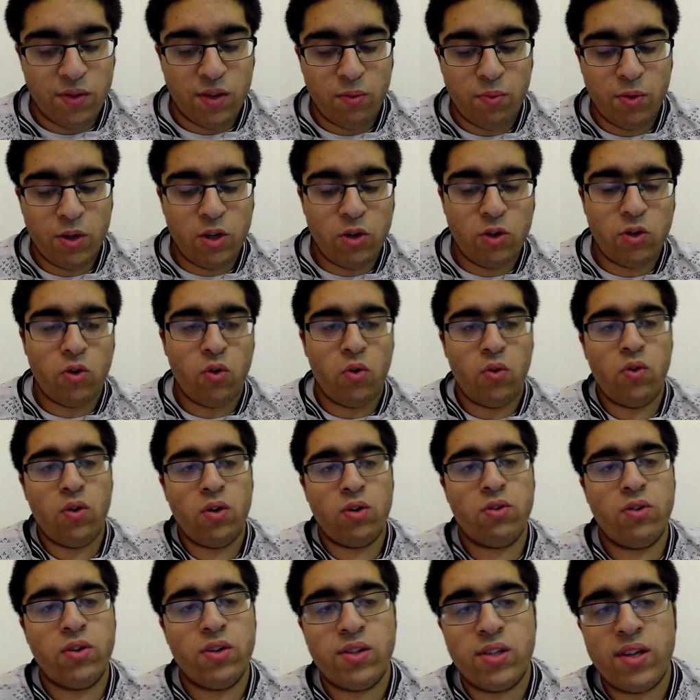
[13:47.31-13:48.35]
So if you do
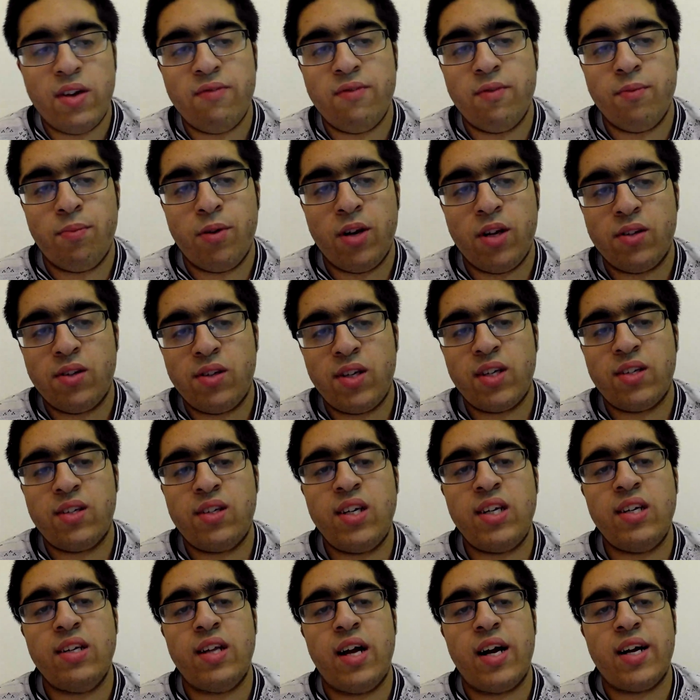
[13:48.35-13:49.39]
207 plus
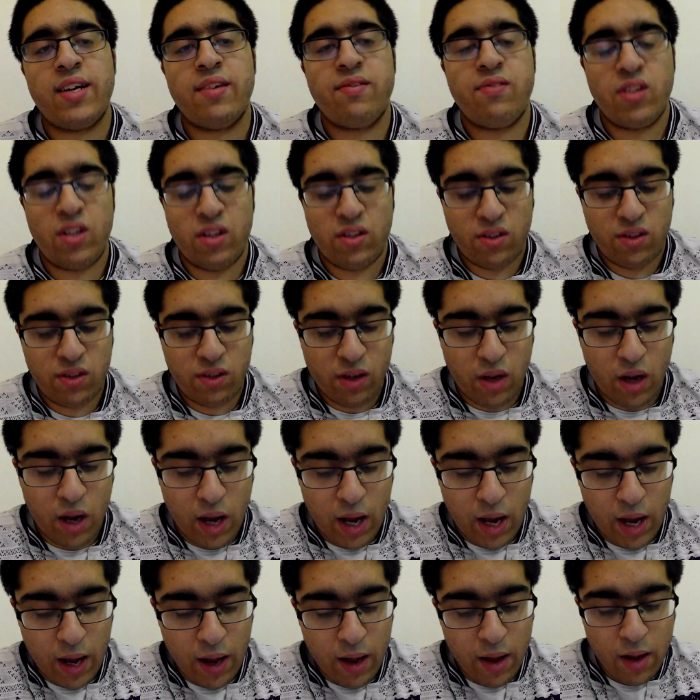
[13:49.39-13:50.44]
16, that gives us
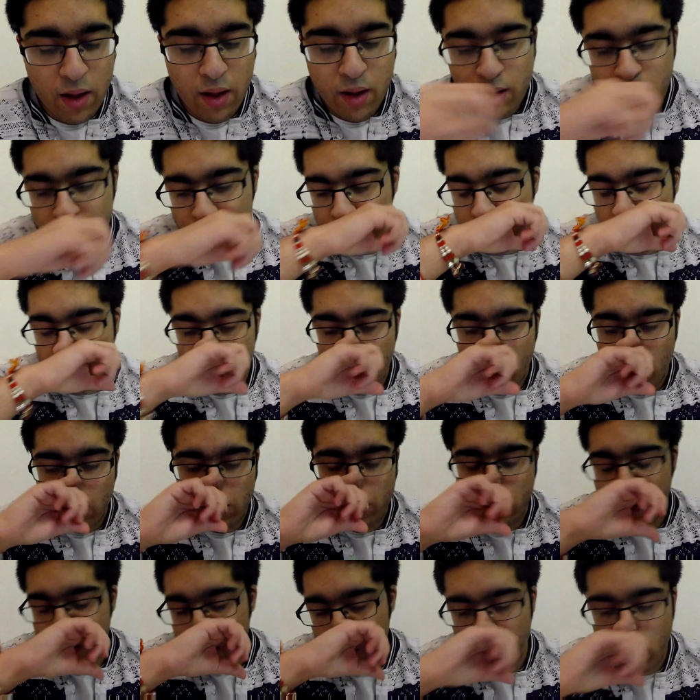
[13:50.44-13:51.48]

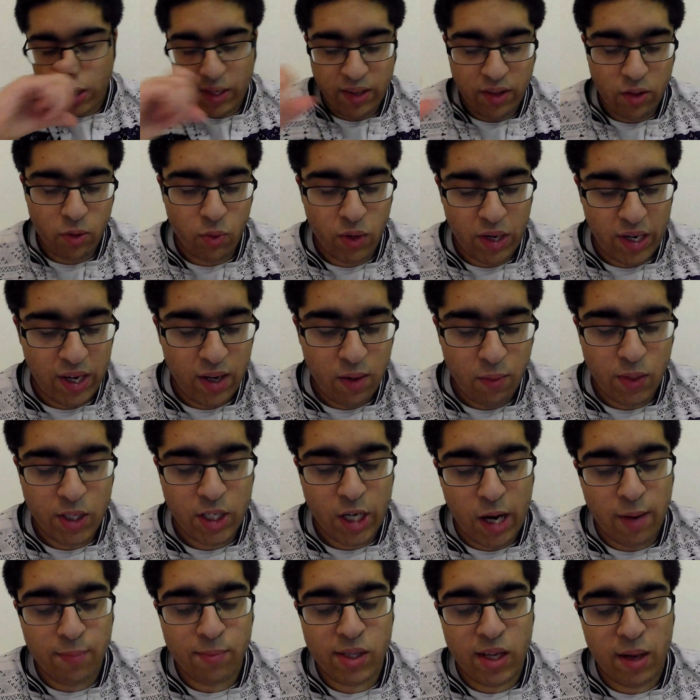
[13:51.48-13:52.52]
223. We
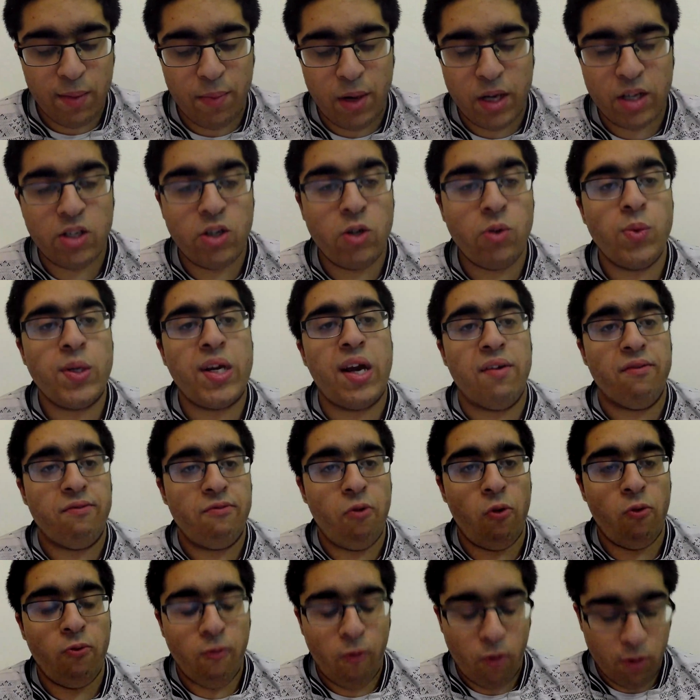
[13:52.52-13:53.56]
times that by 2, we get
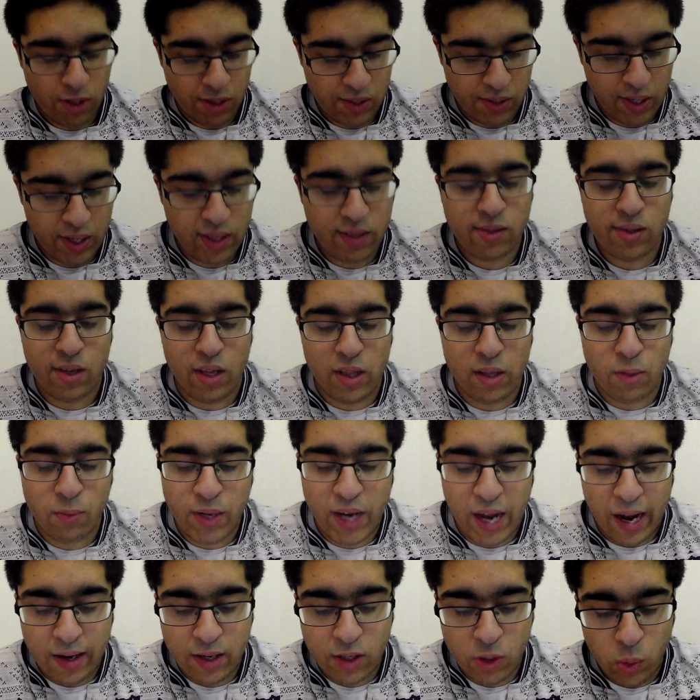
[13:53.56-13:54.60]
446, and then we
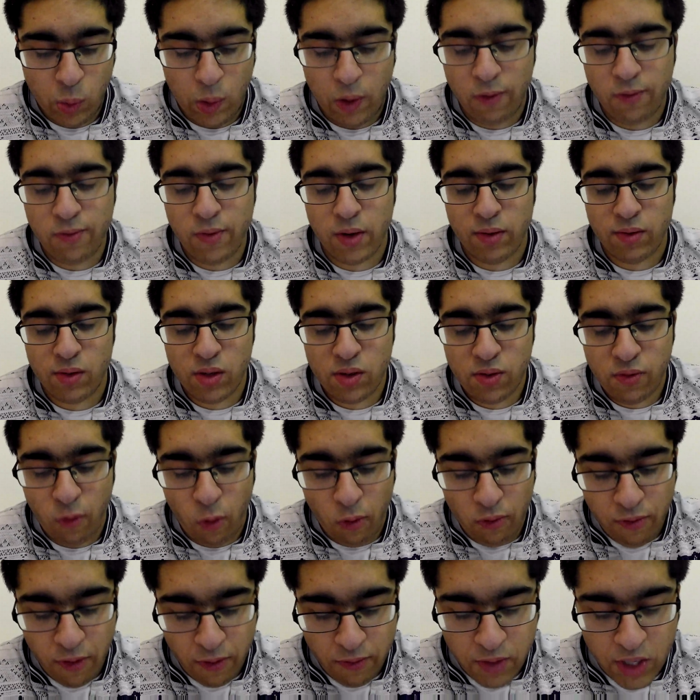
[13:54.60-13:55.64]
add 12, gives us
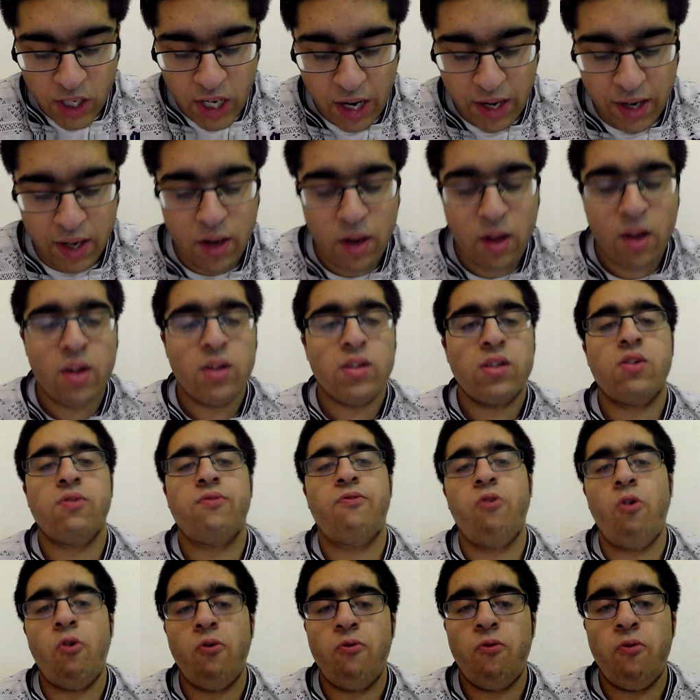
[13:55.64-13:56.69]
458. So
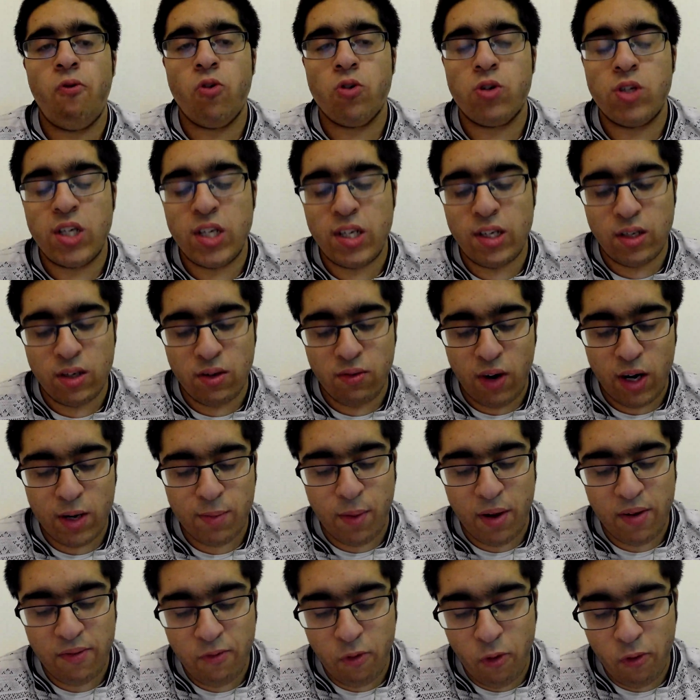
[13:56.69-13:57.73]
414 divided
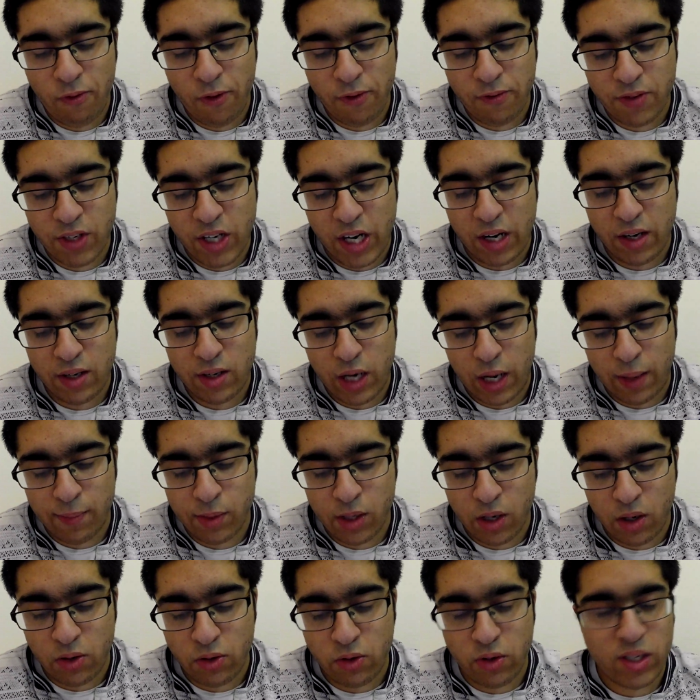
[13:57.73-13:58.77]
by 458 times
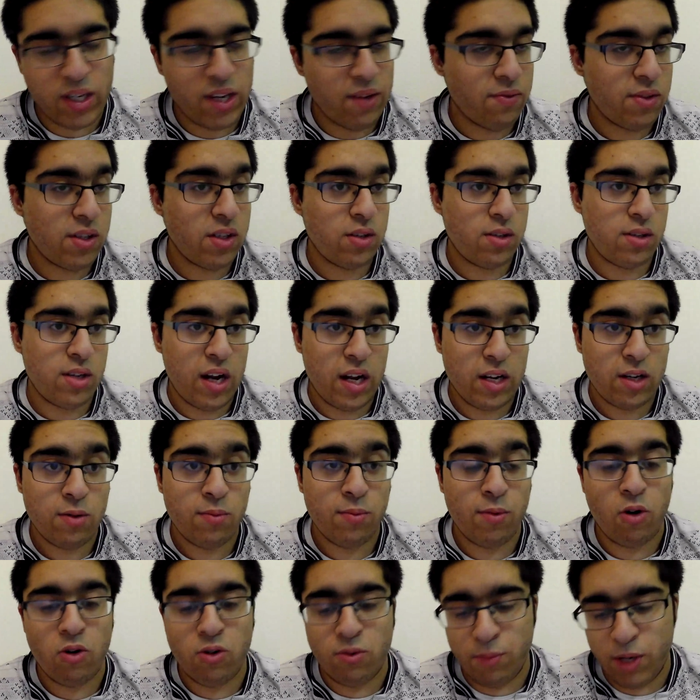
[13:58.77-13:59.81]
100 gives us an atom
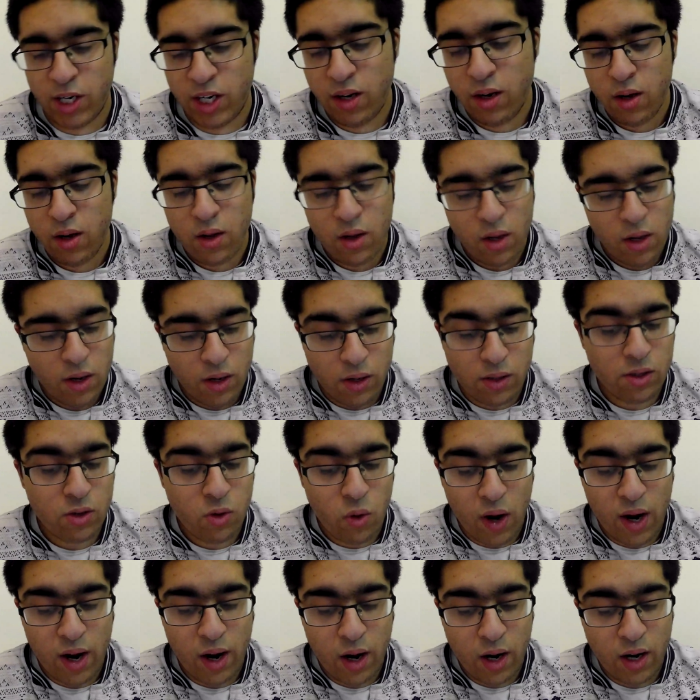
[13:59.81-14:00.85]
economy. It's
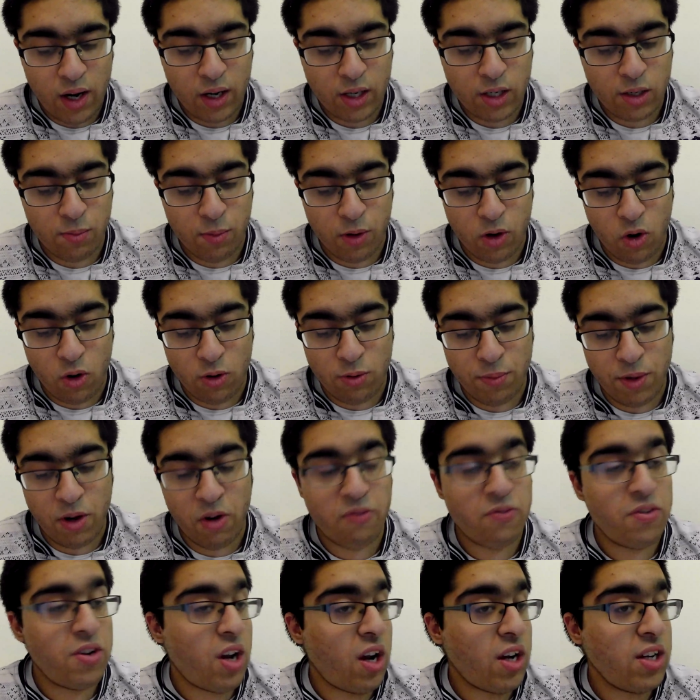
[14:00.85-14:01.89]
quite a high atom economy of
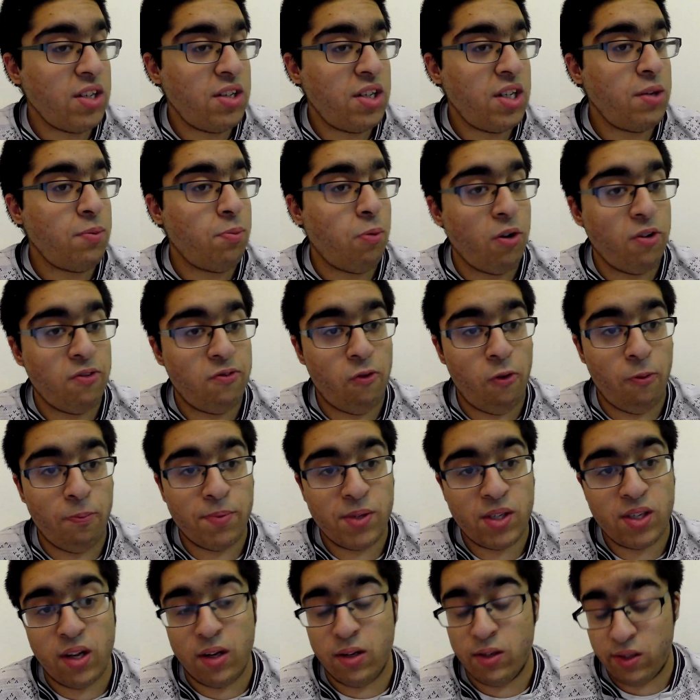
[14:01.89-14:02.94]

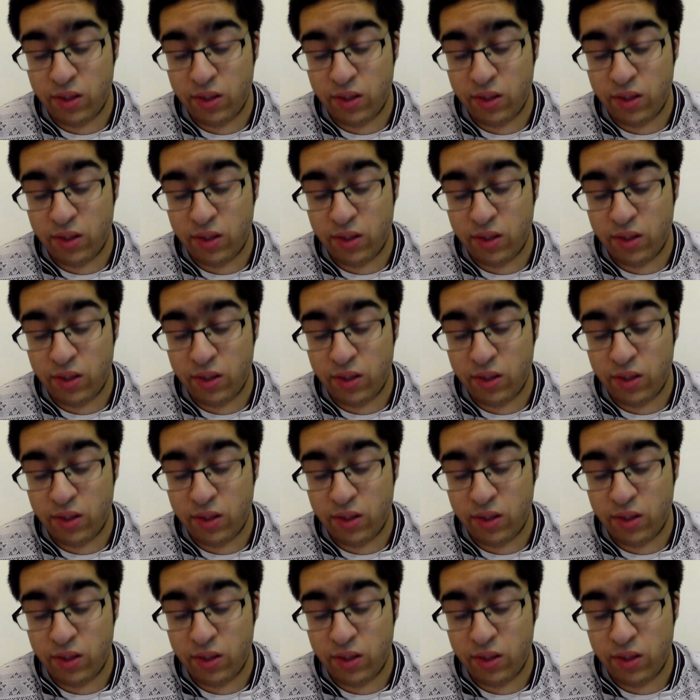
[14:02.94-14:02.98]
90.4%.